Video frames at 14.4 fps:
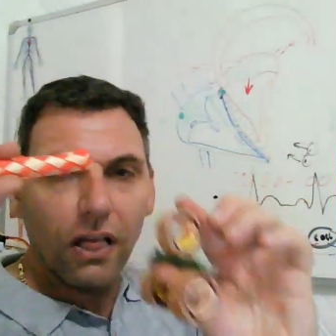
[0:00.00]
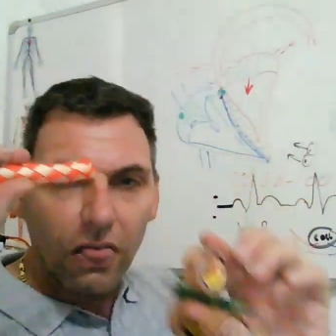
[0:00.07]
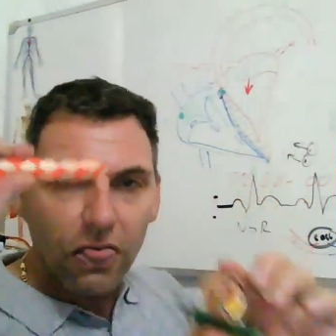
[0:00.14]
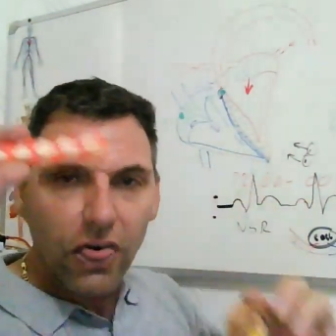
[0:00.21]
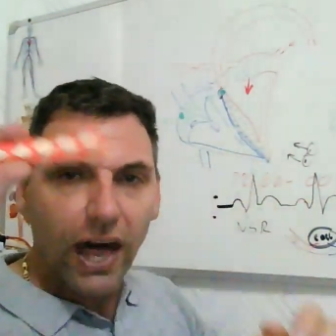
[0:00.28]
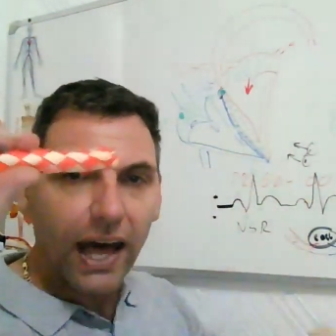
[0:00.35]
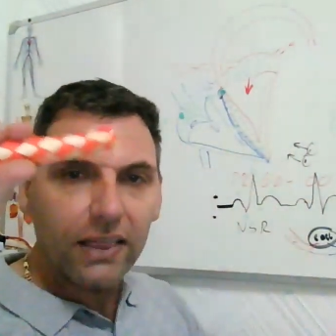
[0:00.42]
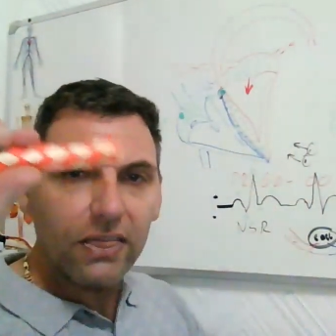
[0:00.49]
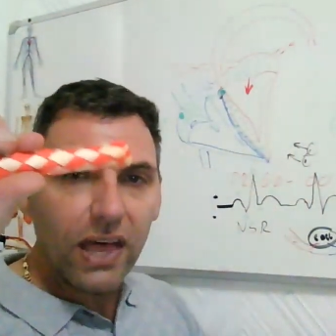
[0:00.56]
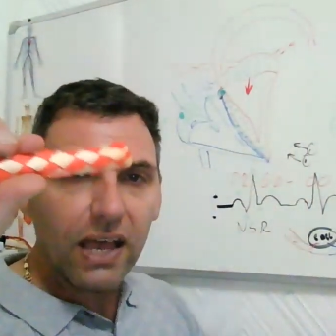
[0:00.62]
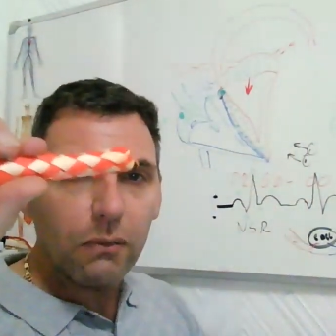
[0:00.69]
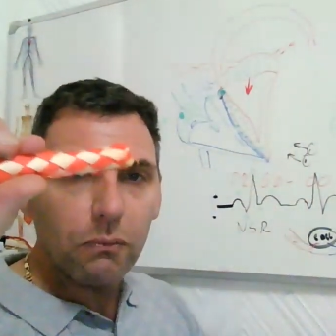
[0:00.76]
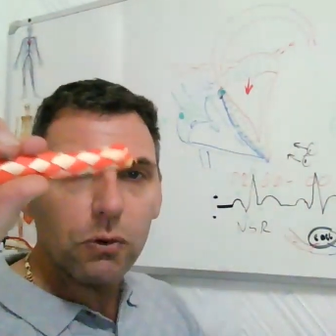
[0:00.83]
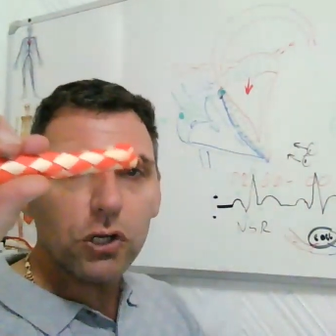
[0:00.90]
That
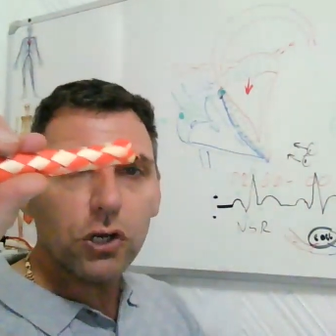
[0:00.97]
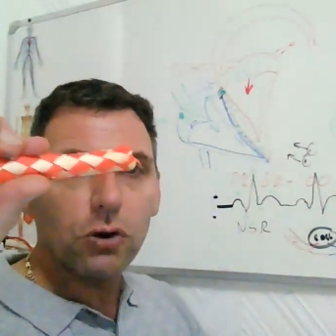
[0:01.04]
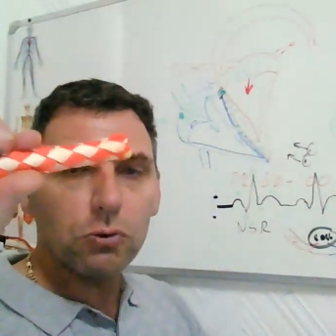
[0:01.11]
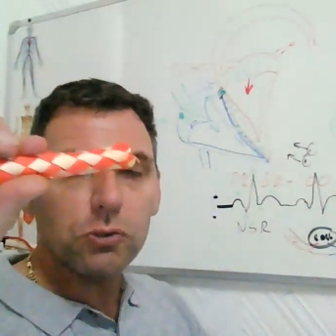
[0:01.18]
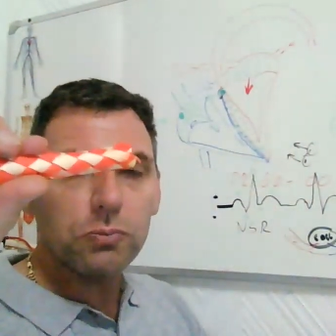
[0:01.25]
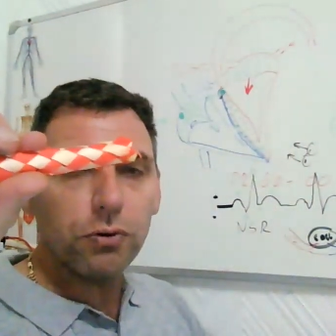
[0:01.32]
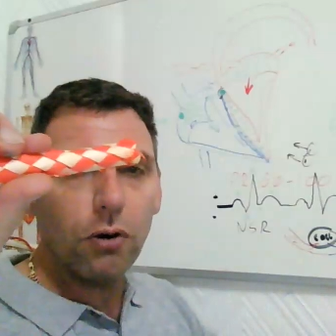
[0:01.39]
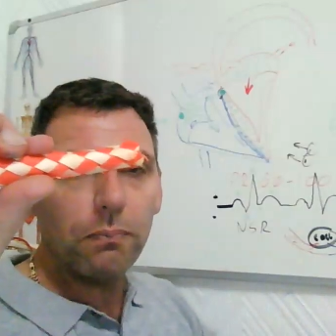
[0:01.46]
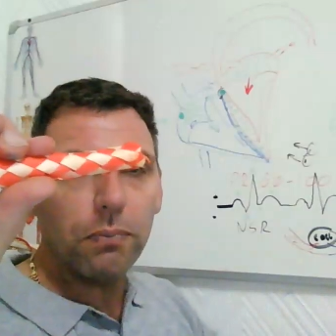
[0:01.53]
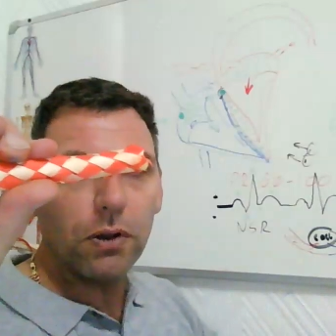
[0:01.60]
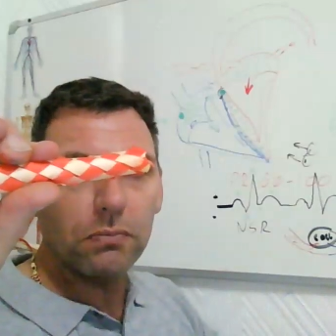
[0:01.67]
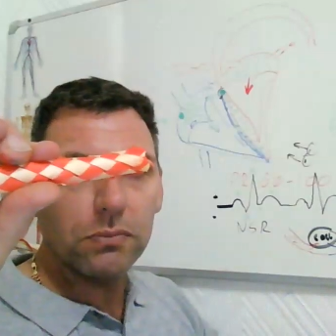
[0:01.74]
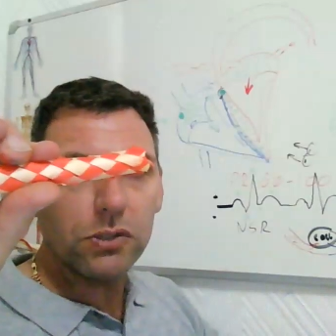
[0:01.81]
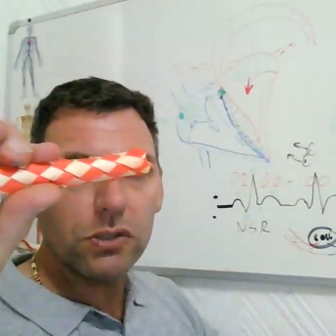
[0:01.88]
then would cause
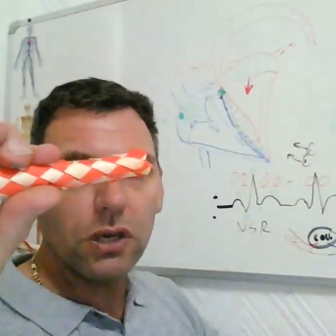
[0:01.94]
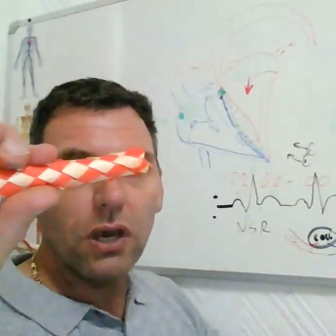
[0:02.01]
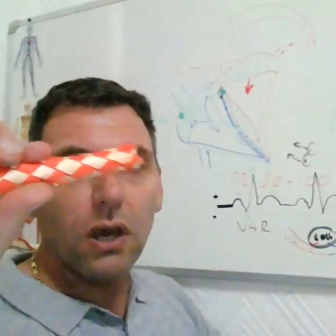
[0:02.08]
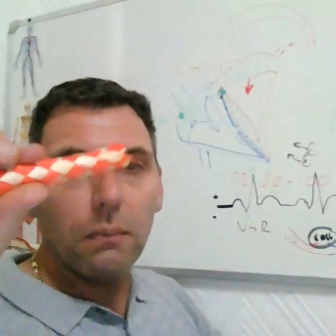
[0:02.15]
problems,